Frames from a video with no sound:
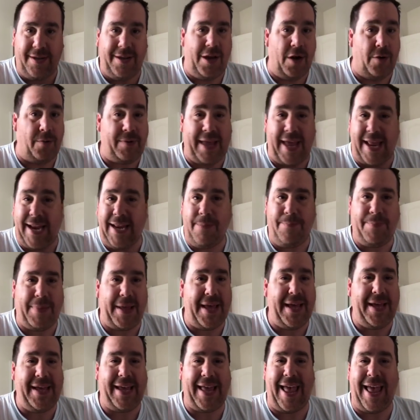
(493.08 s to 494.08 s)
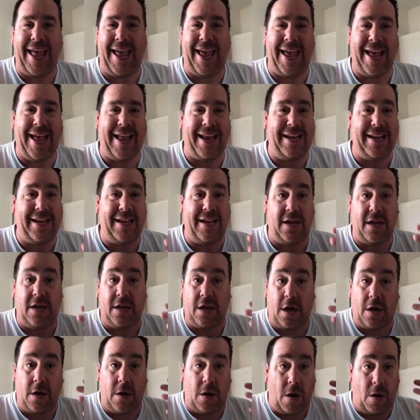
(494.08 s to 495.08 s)
you know, getting big and
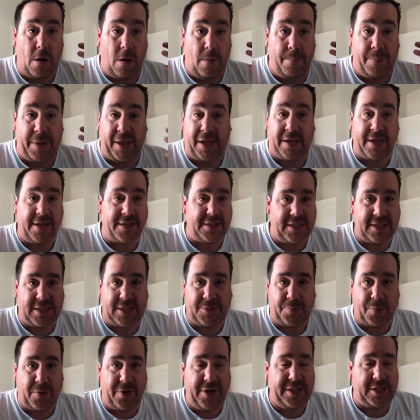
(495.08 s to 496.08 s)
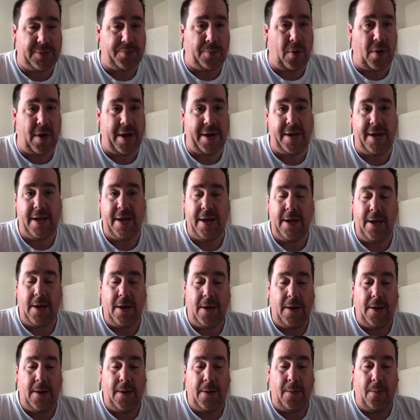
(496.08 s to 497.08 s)
because it's pre-spawn,
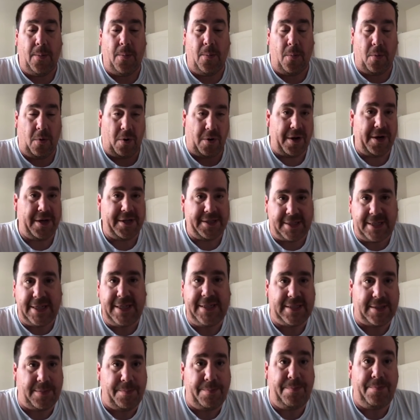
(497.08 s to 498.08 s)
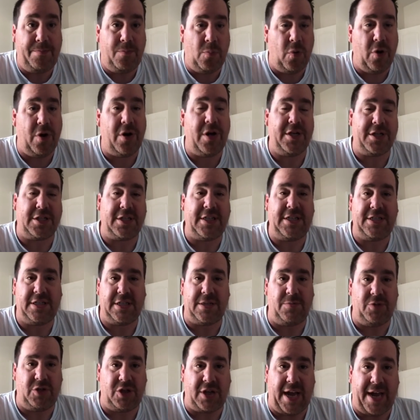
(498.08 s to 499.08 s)
we're gonna see some we're gonna see
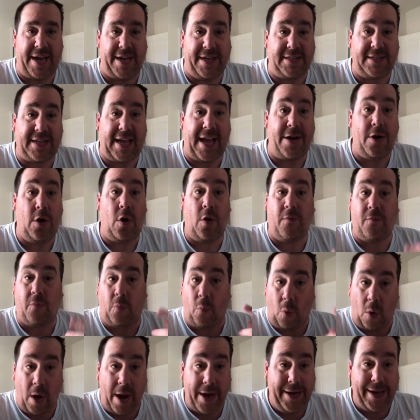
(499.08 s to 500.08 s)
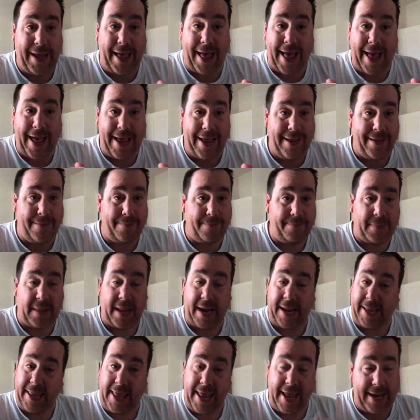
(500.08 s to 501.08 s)
some giants. I know of one guy
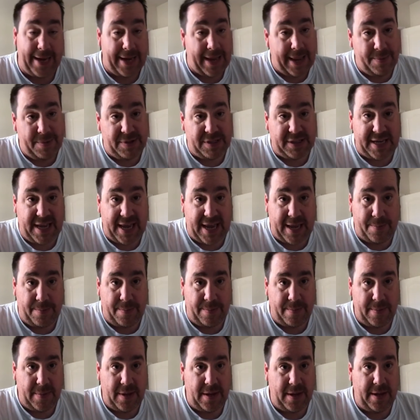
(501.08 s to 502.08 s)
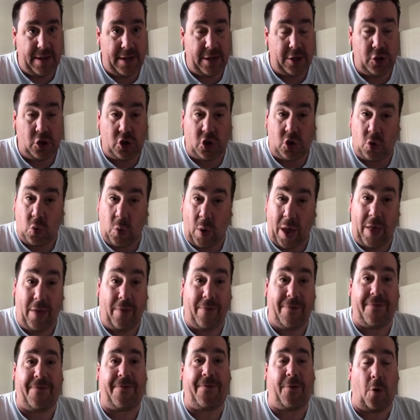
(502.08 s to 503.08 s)
that I can't name his name,
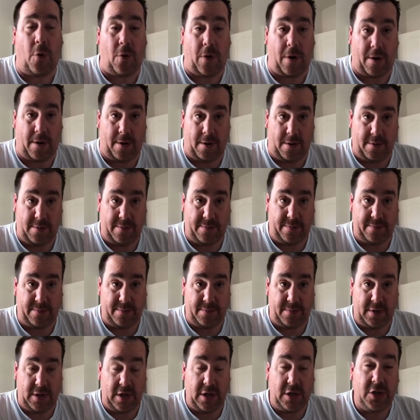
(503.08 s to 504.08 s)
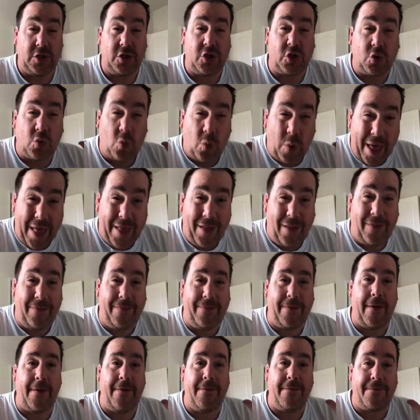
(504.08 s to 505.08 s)
12-4.
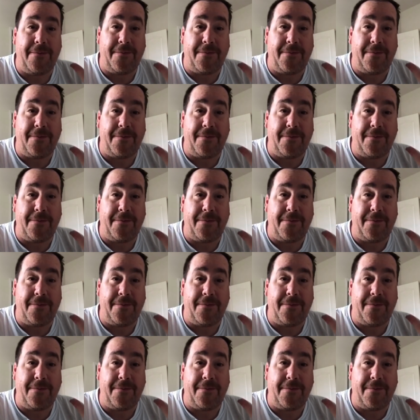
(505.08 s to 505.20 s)
12-4.